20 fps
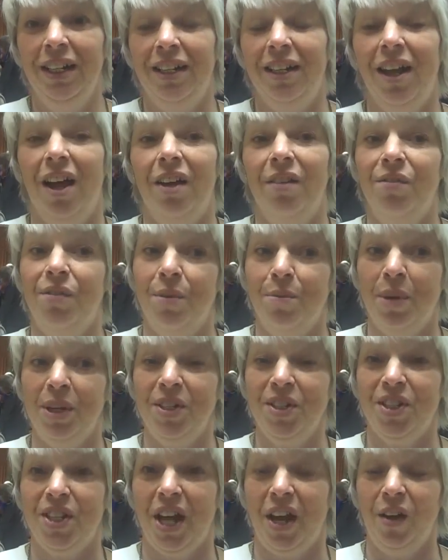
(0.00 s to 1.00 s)
Like for
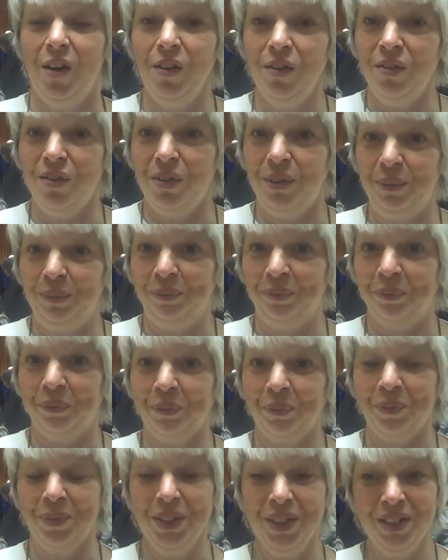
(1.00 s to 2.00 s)
myself,
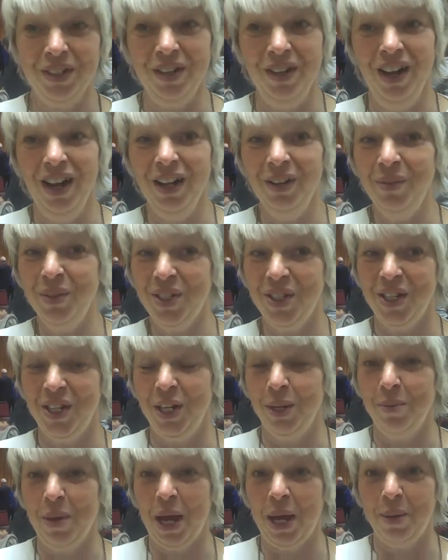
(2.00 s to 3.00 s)
I was in
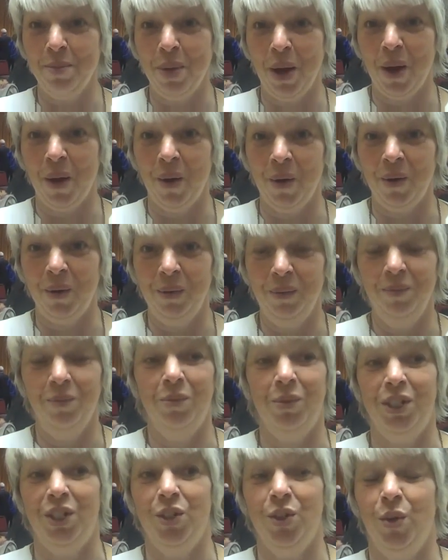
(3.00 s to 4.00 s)
the Maypole,
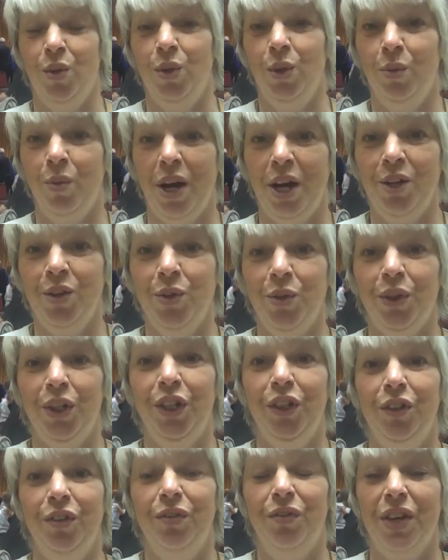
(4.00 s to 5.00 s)
went all the way
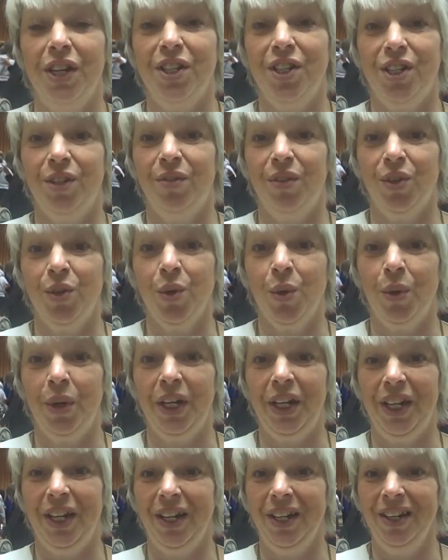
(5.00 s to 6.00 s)
through, Festival
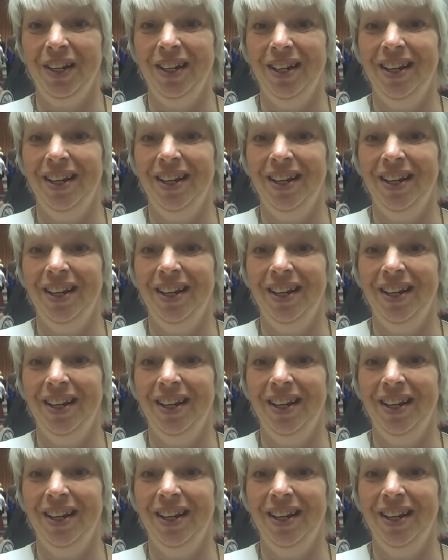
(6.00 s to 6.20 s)
Queen,